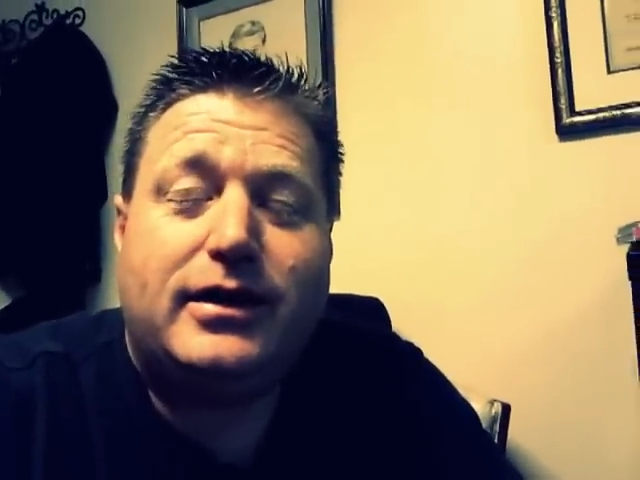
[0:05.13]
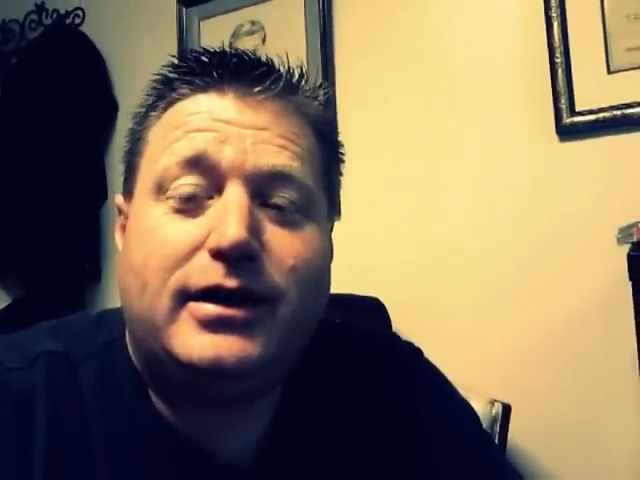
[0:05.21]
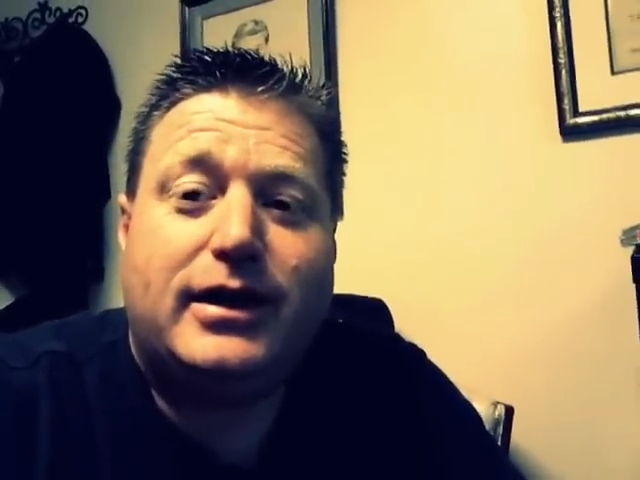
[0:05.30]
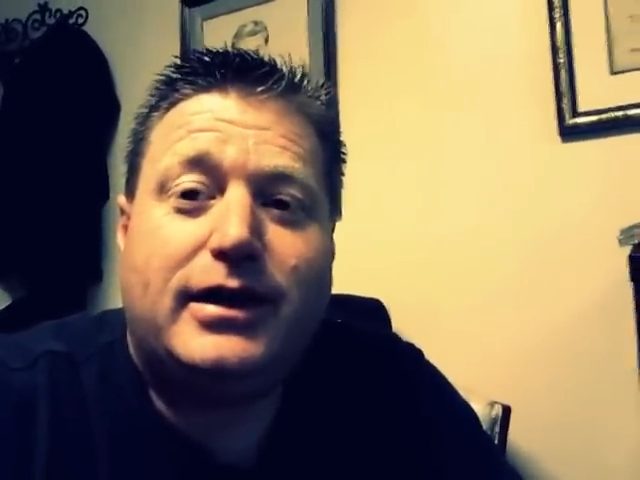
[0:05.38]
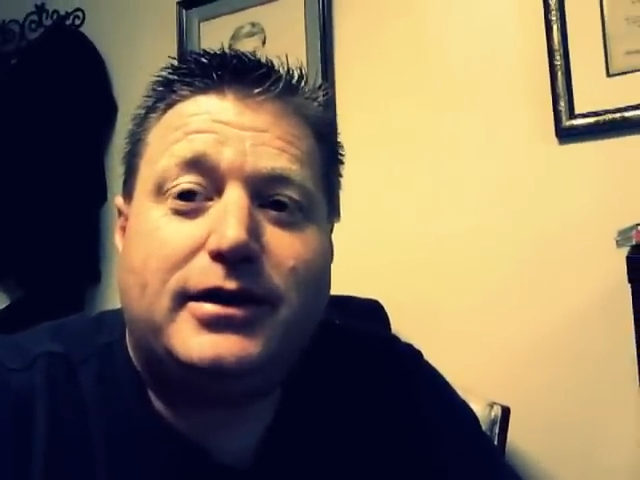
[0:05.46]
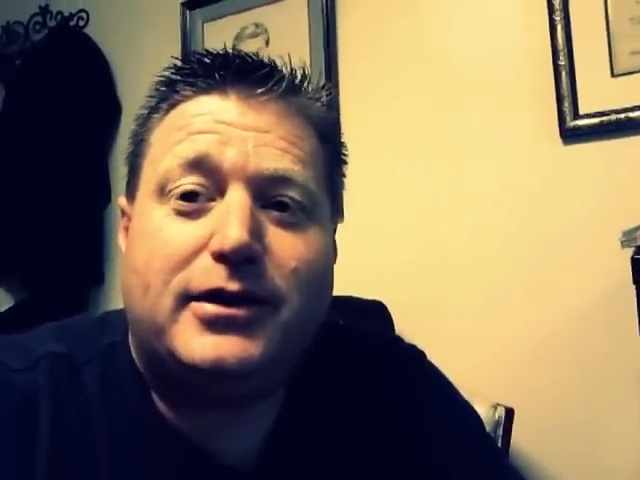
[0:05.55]

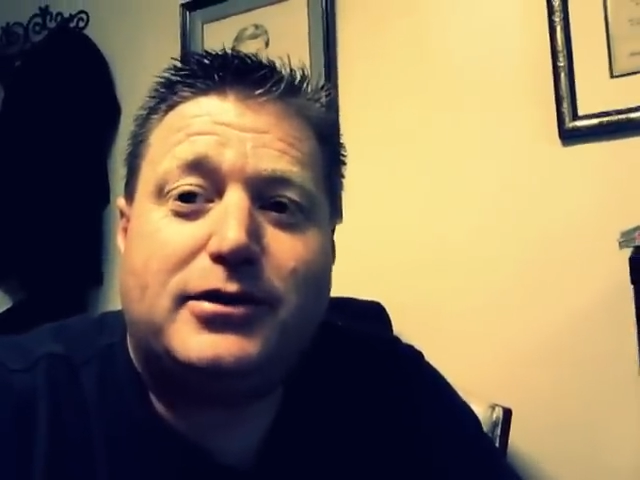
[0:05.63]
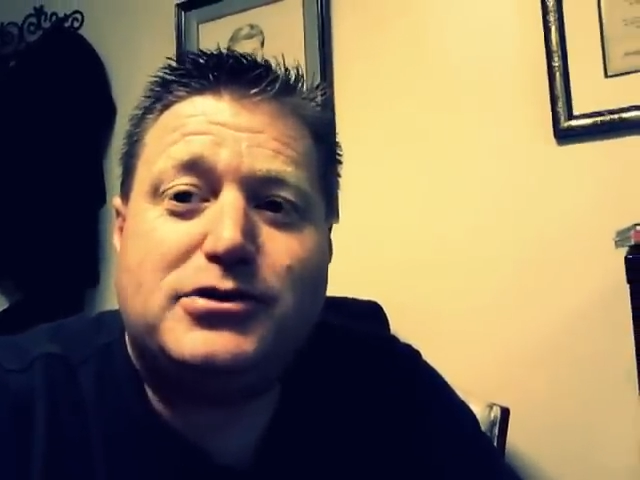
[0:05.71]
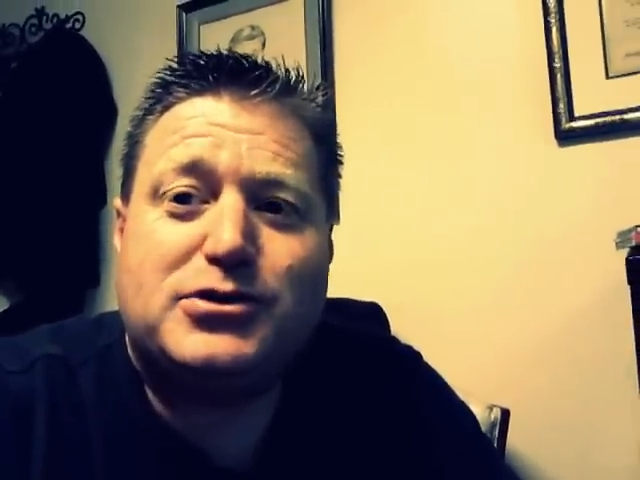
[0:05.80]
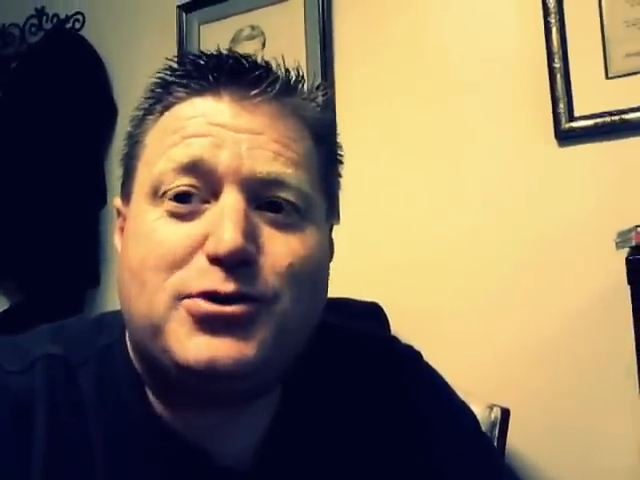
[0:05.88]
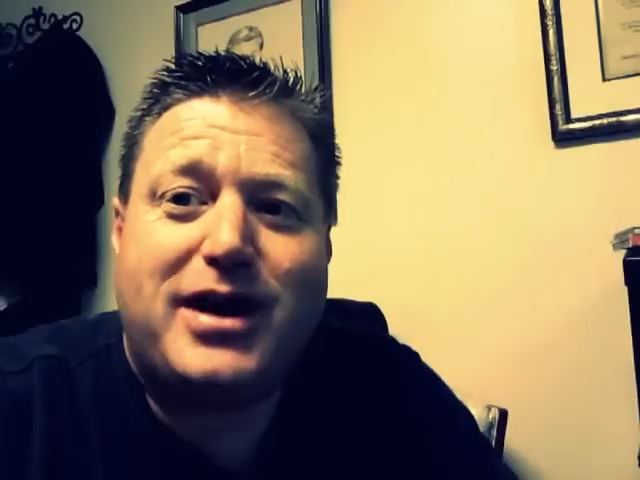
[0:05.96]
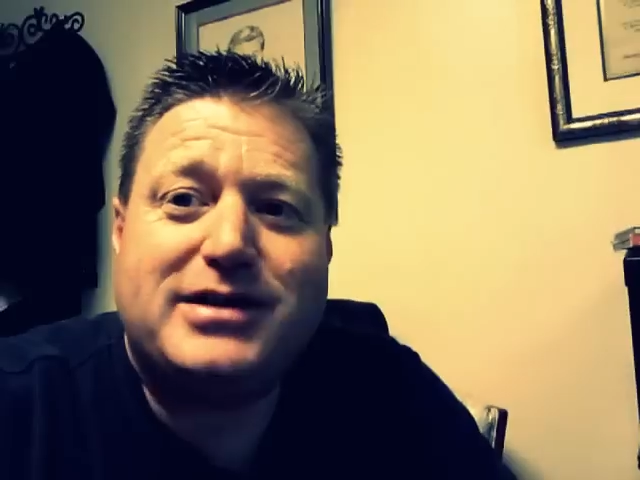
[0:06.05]
and I'm
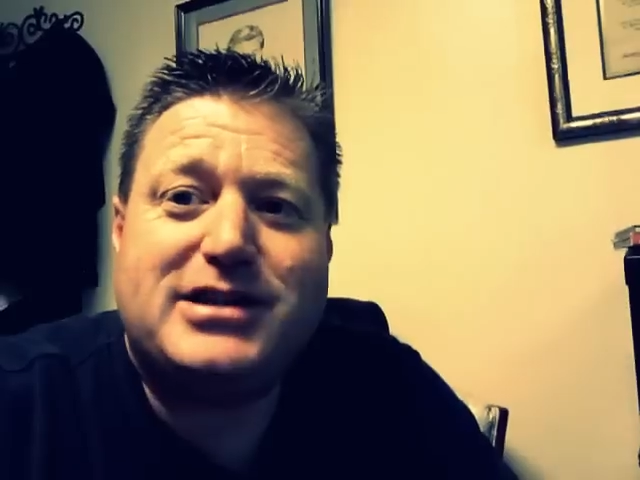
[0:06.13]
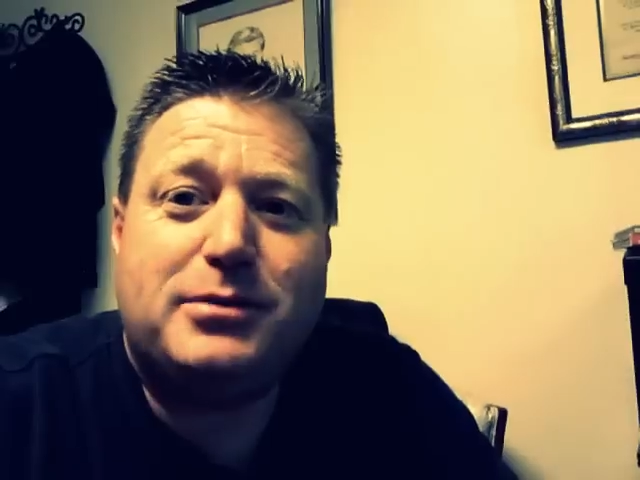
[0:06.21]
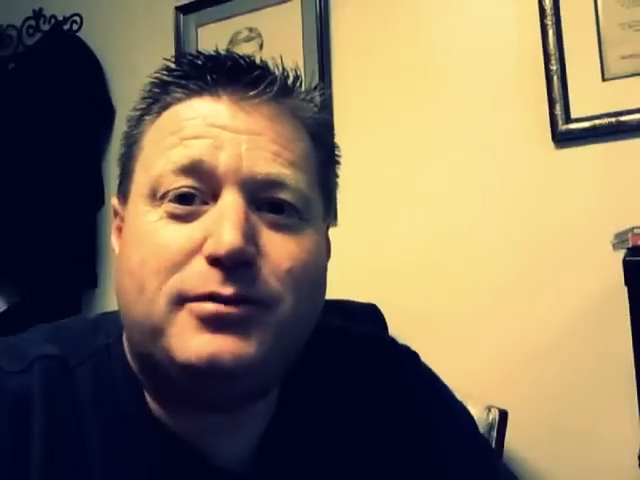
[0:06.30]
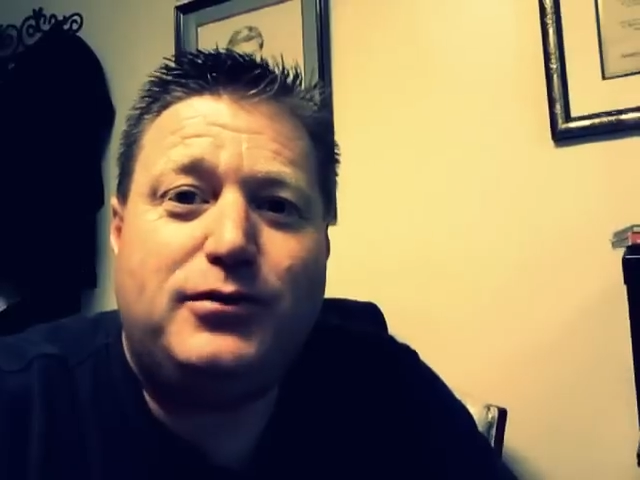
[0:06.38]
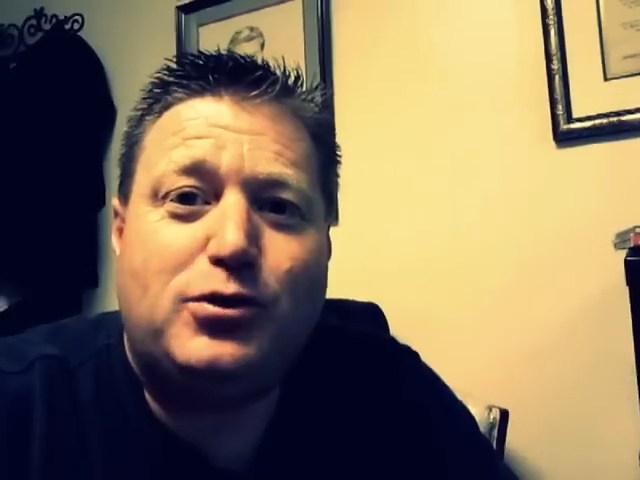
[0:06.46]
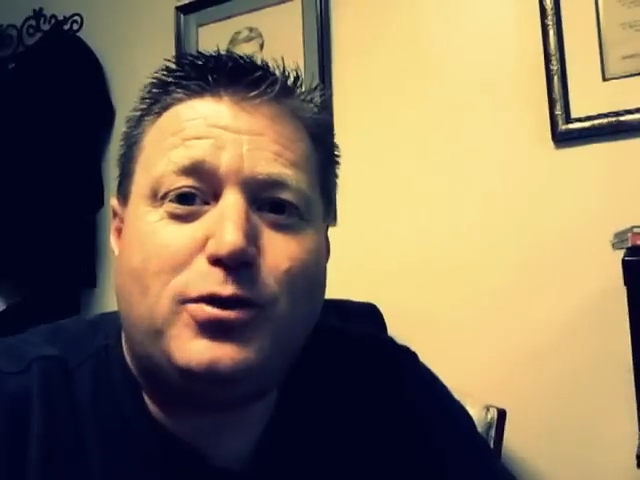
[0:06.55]
just going to ask
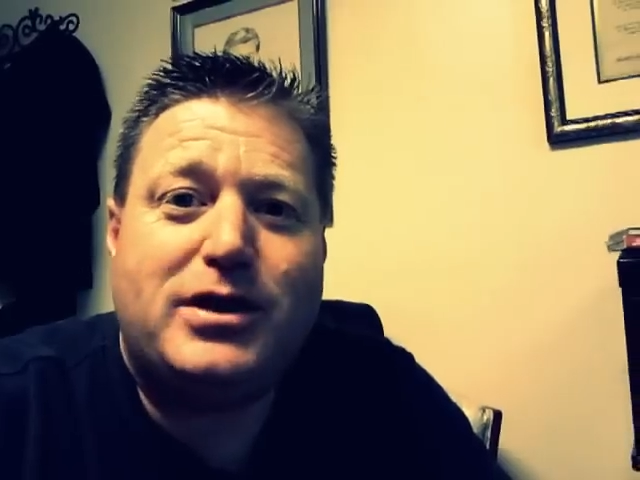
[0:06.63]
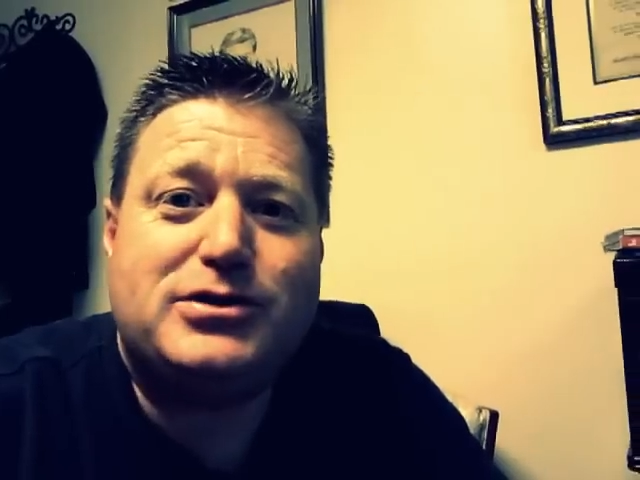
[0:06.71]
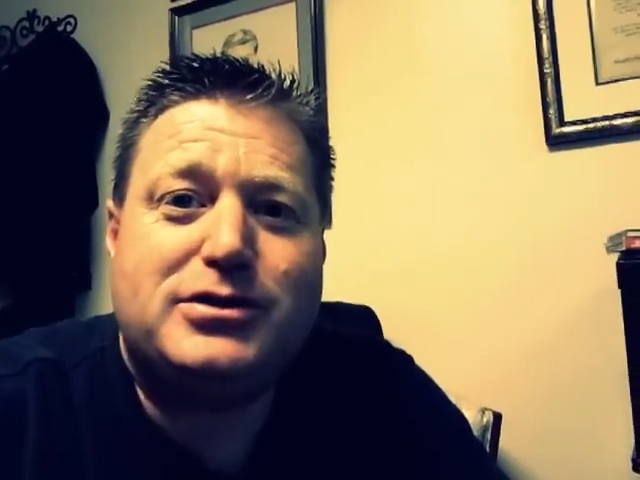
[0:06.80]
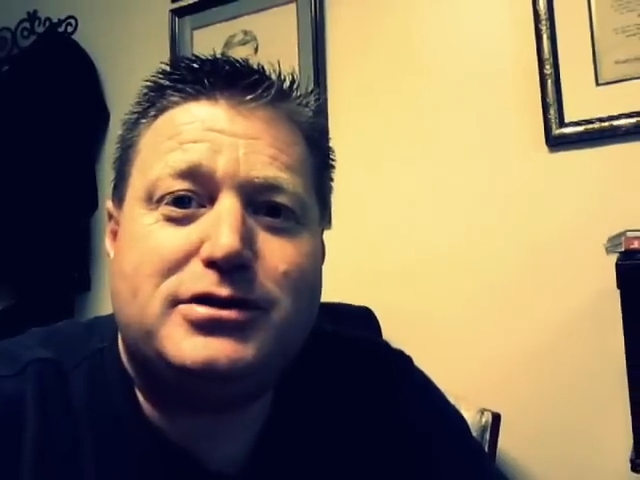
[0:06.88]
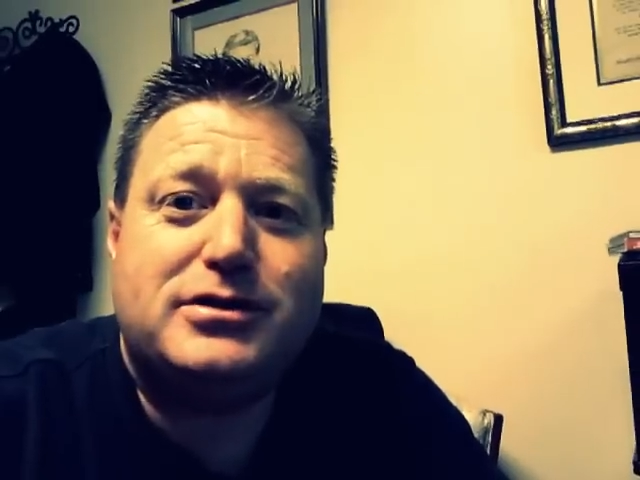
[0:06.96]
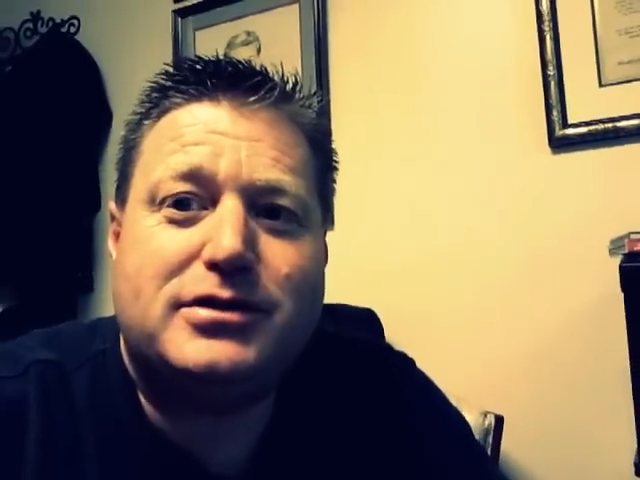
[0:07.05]
him a few
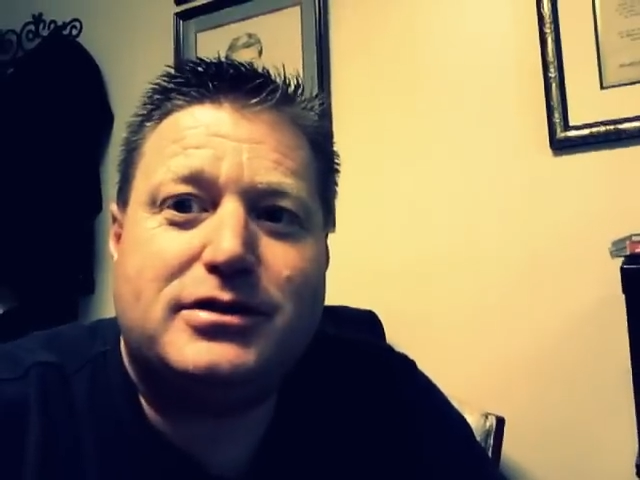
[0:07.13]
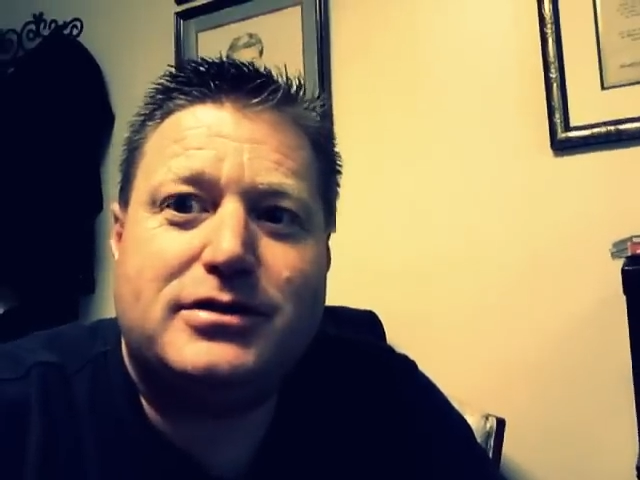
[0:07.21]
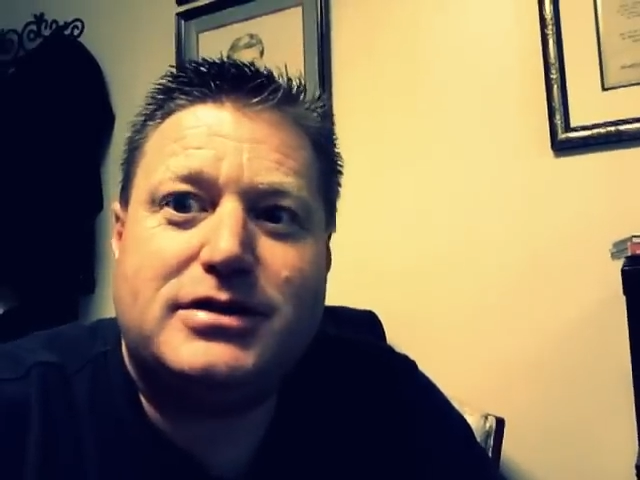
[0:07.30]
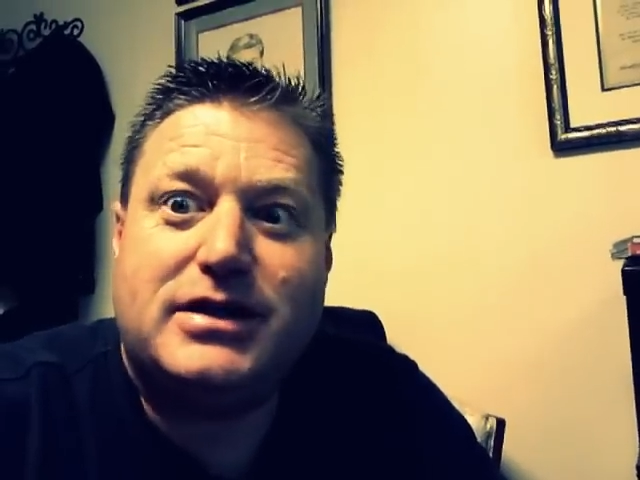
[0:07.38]
questions and